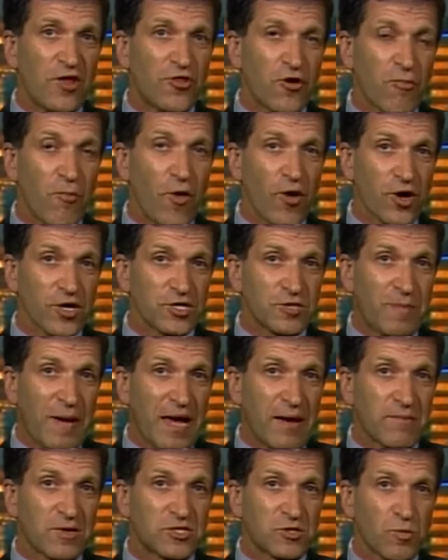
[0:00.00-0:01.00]
their mortgage
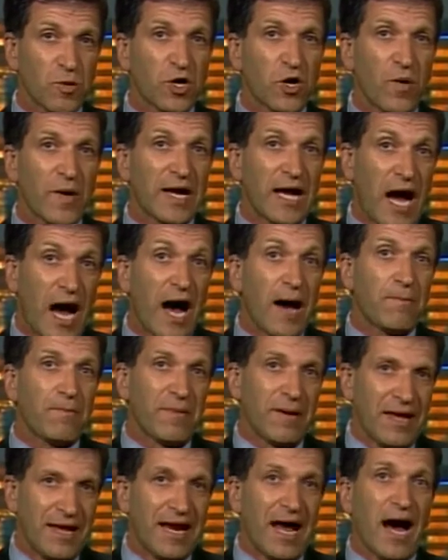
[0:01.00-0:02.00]
payments were going
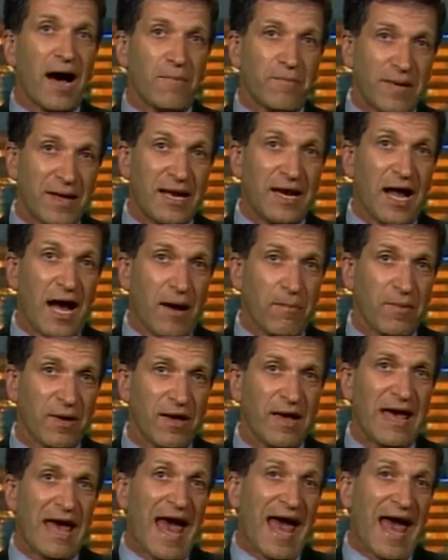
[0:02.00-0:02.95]
up and up and up,